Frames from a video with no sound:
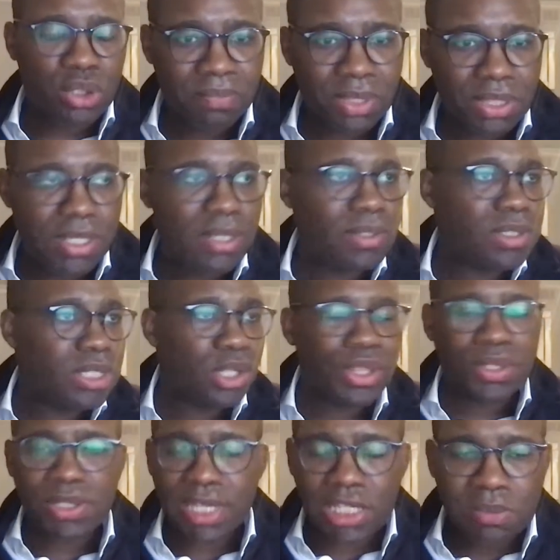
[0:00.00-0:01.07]
These
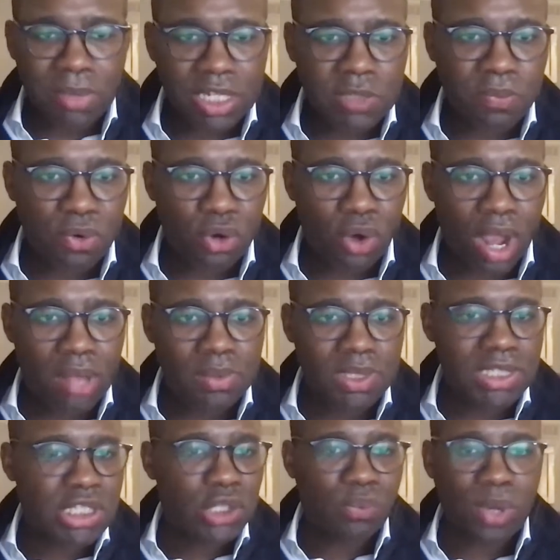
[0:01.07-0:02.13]
6 months programs,
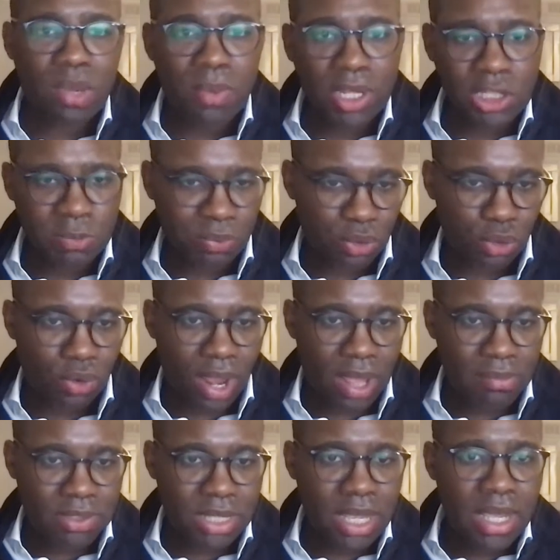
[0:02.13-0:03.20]
these 3 months
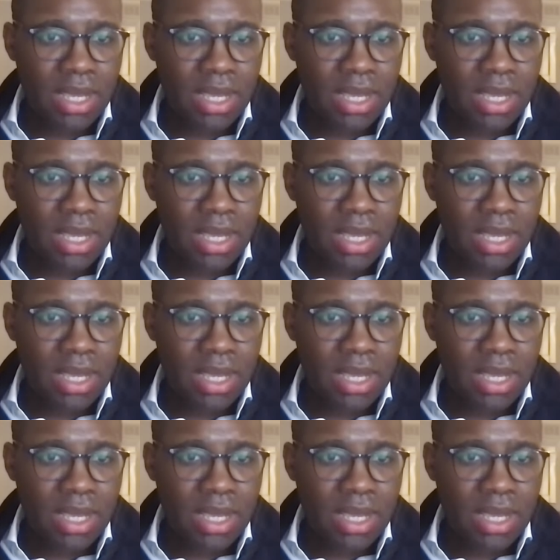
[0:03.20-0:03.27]
programs,